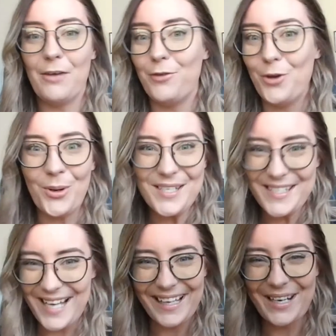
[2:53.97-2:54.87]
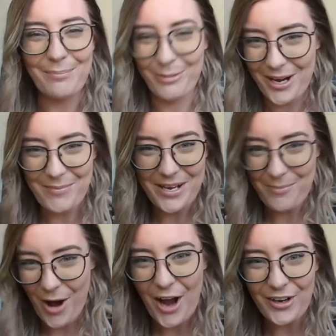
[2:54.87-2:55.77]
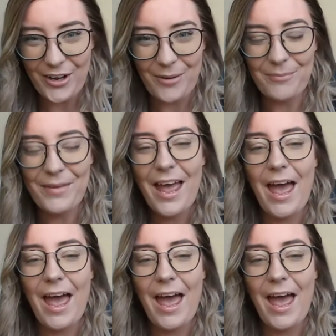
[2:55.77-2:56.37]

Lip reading: if you're selling a premium item